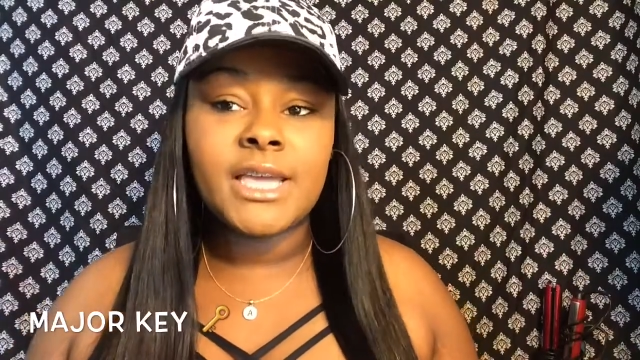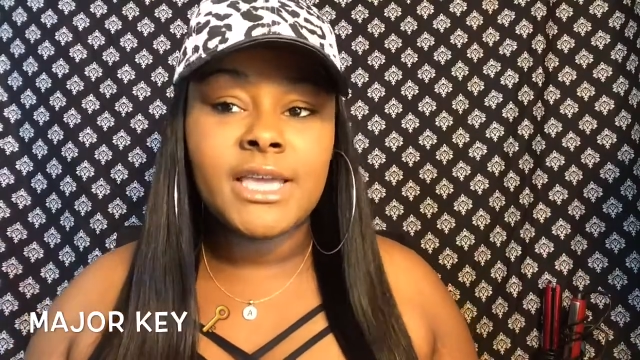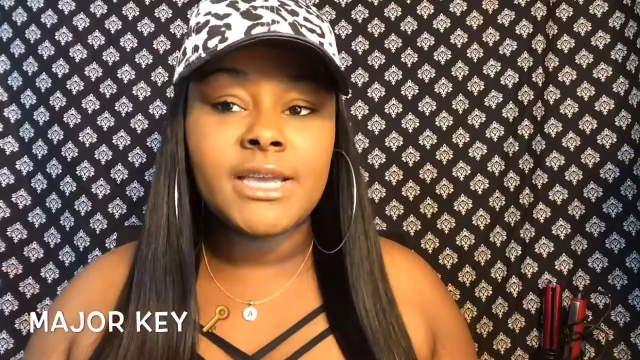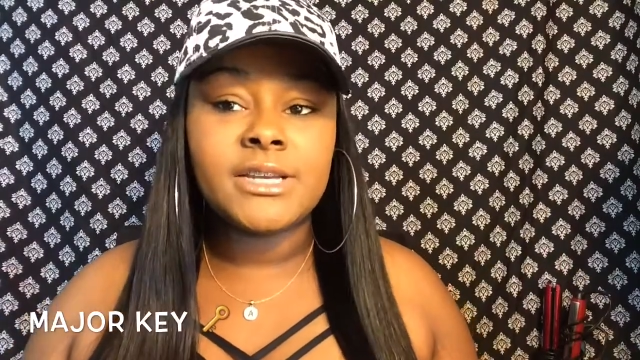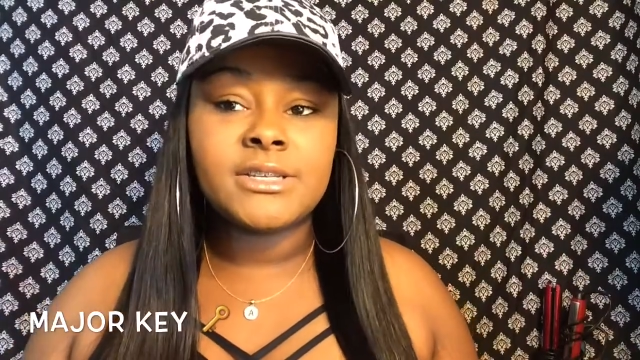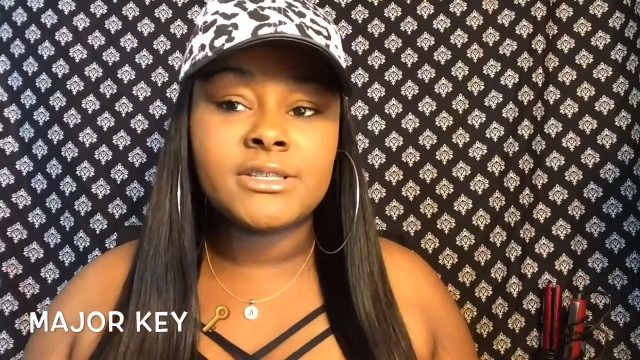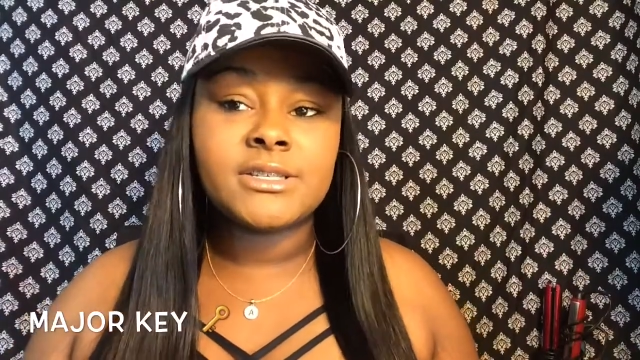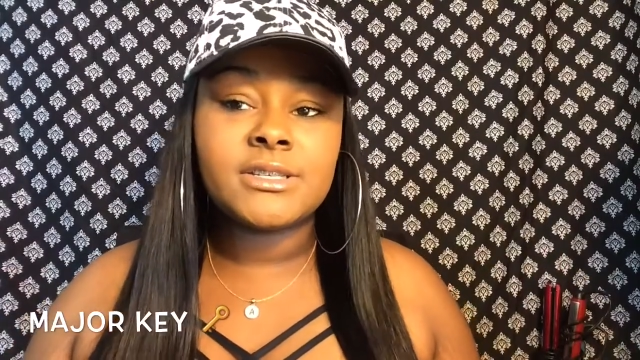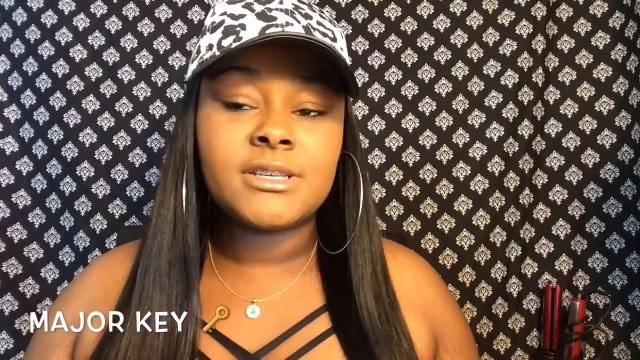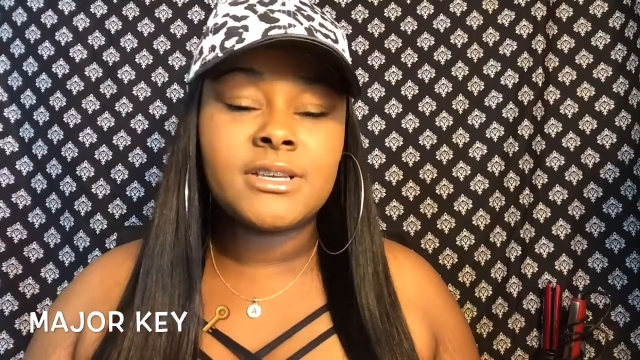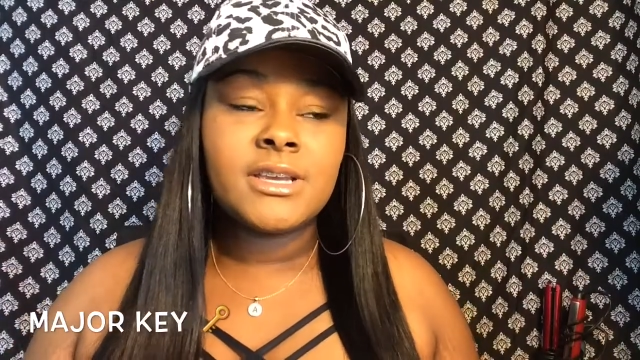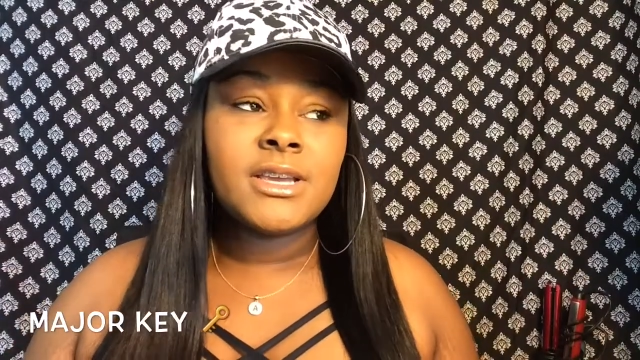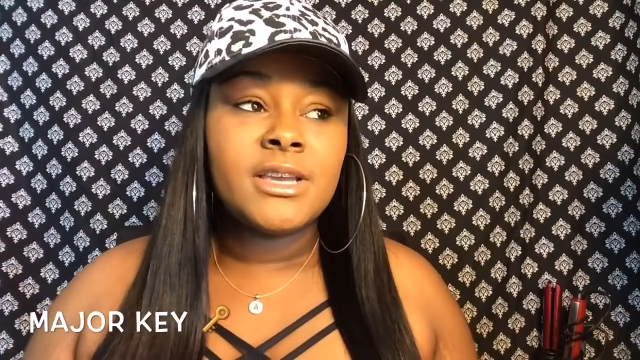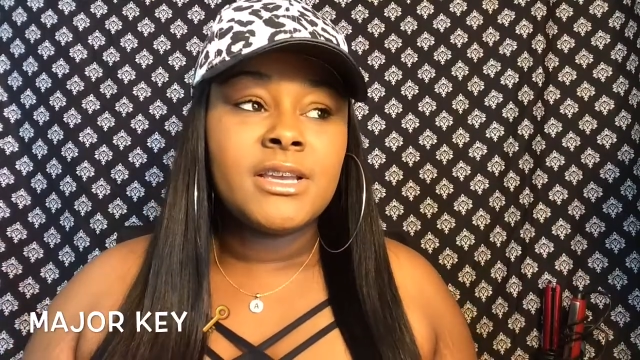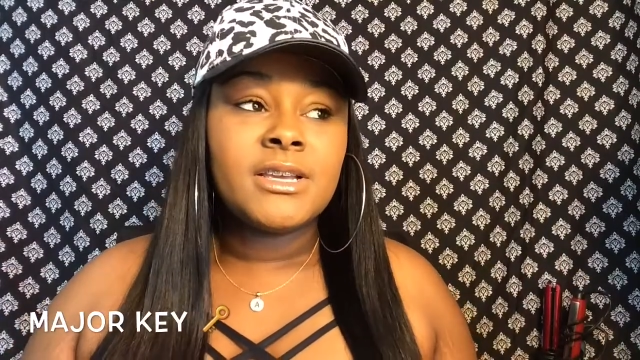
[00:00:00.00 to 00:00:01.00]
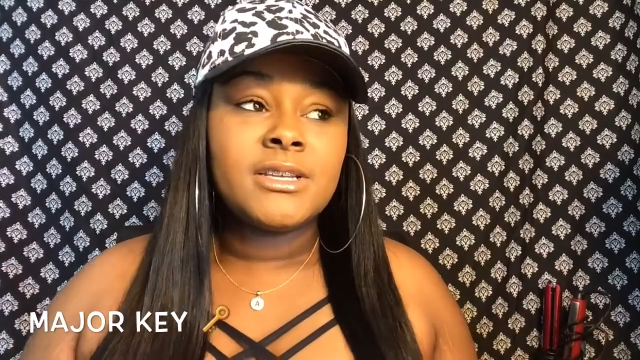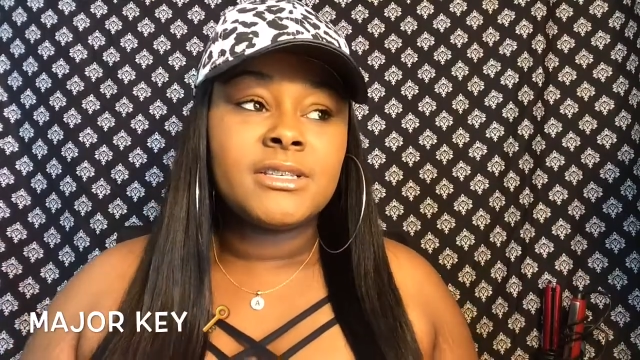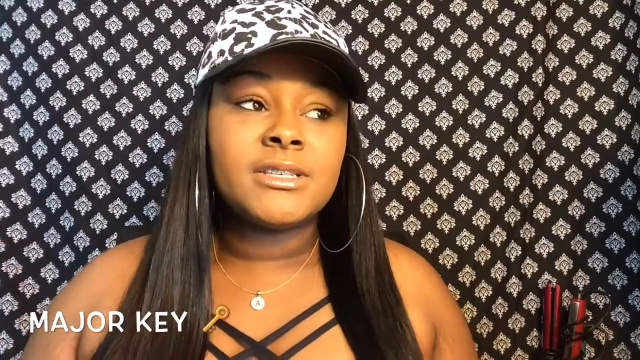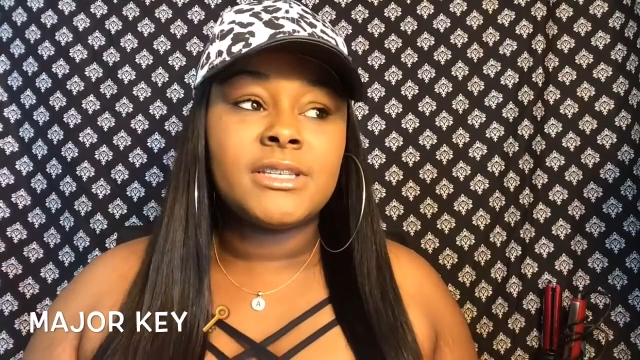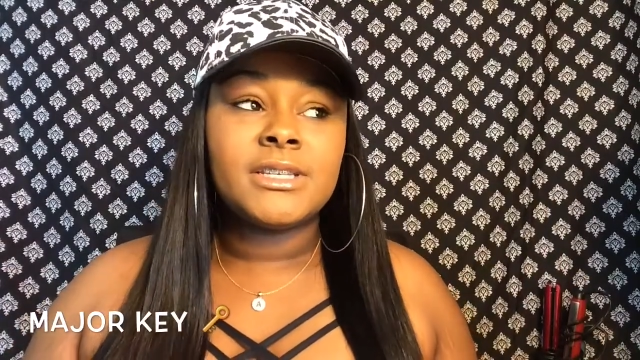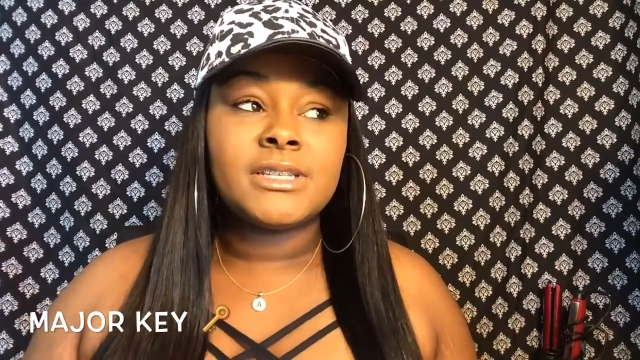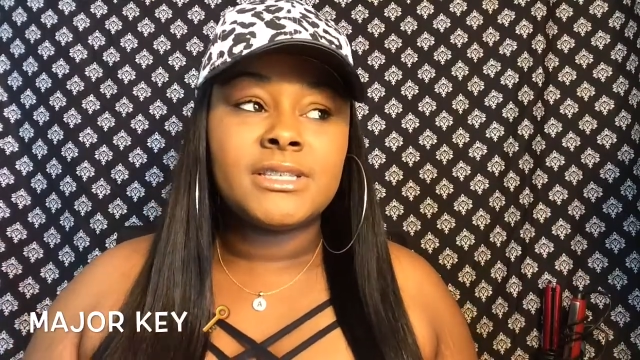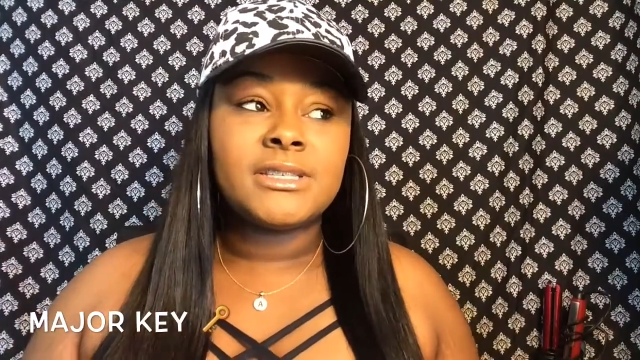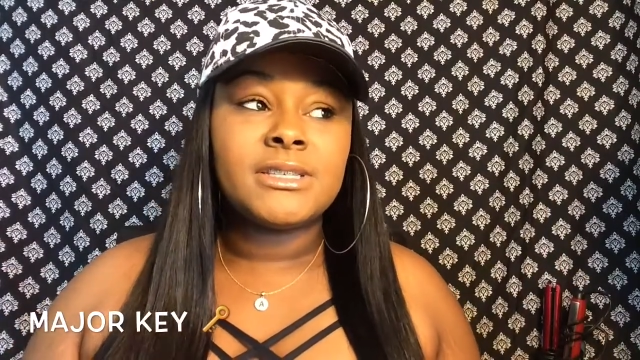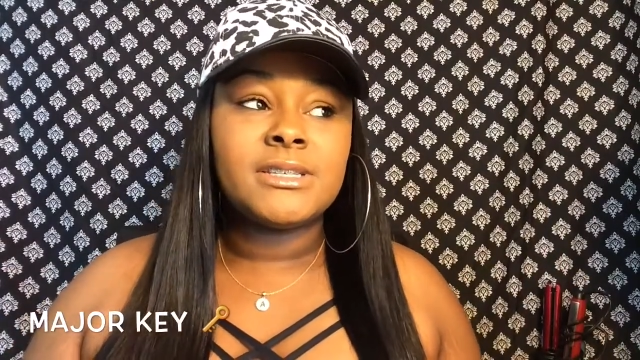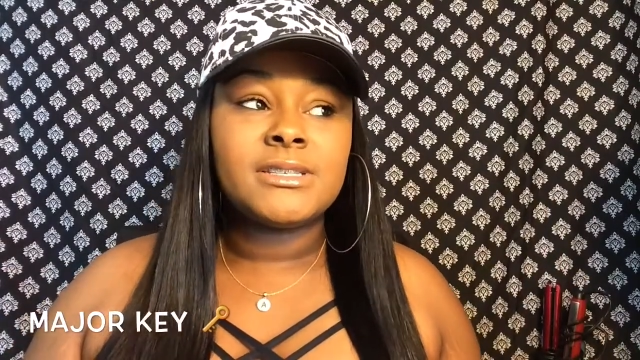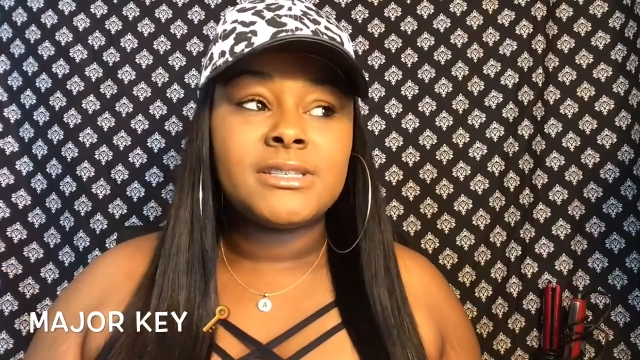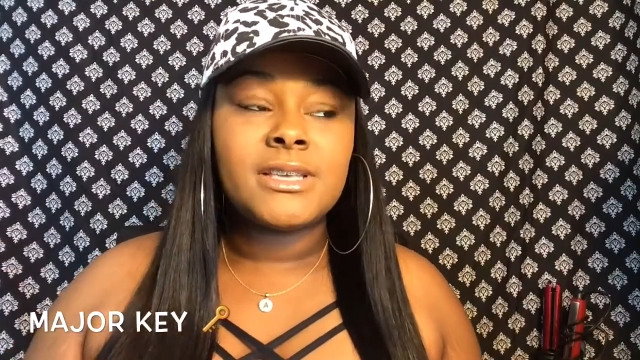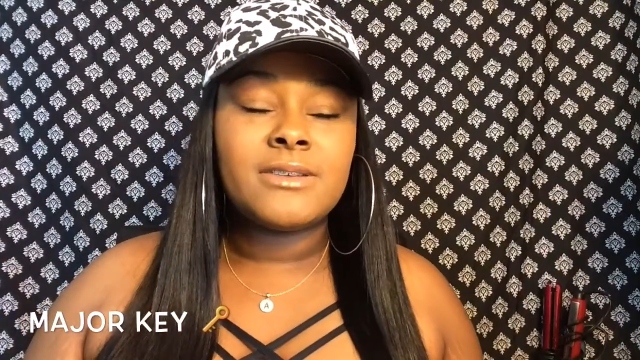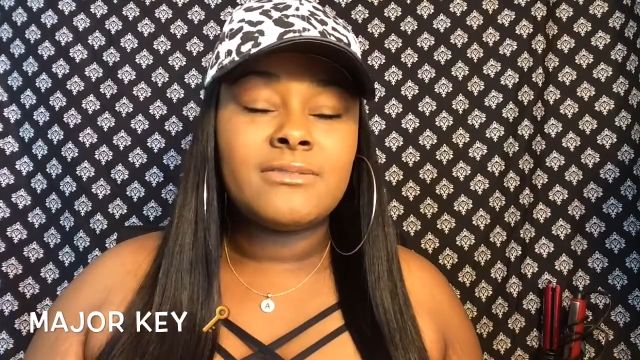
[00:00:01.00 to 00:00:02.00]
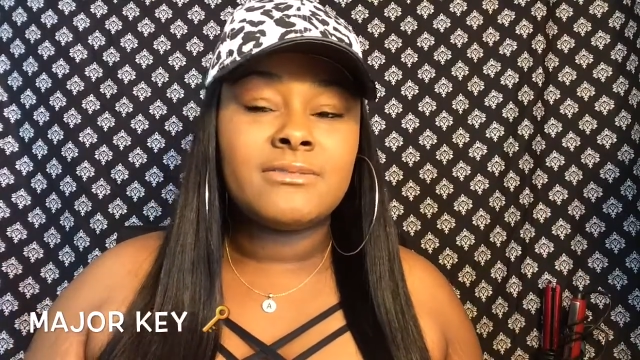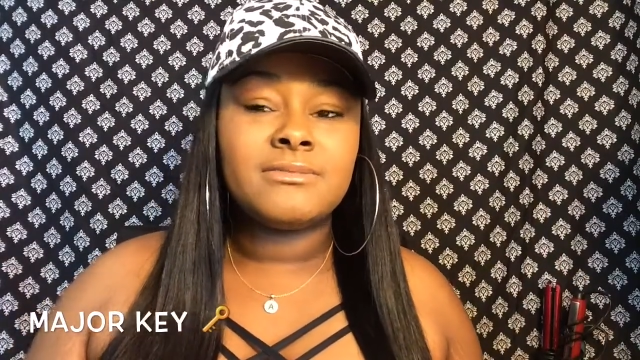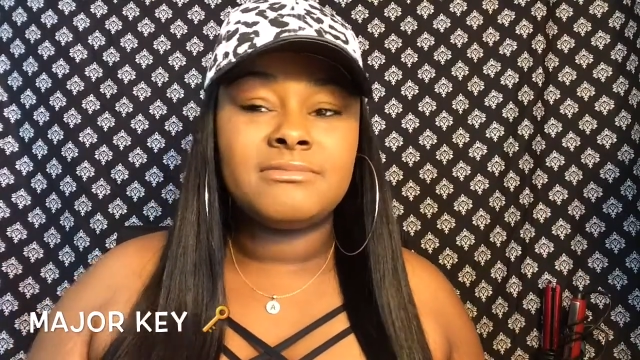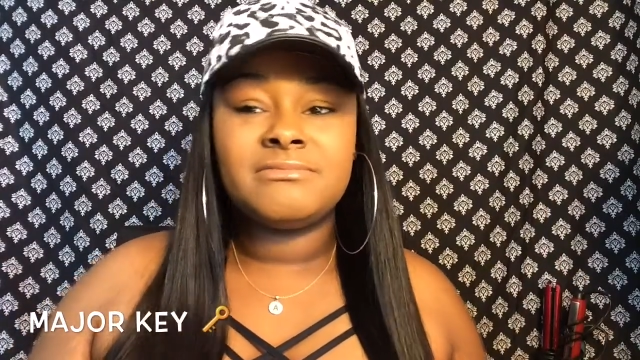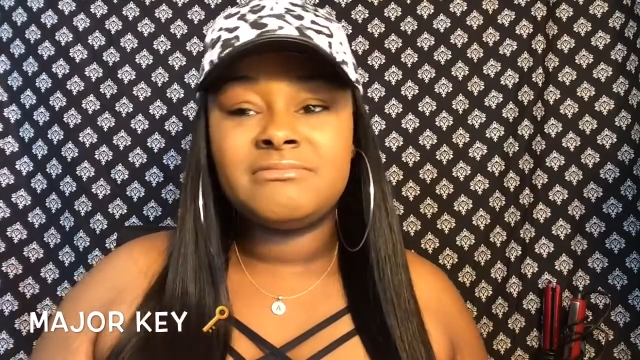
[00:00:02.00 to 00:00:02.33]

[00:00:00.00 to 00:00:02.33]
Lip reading: age. 16, 7.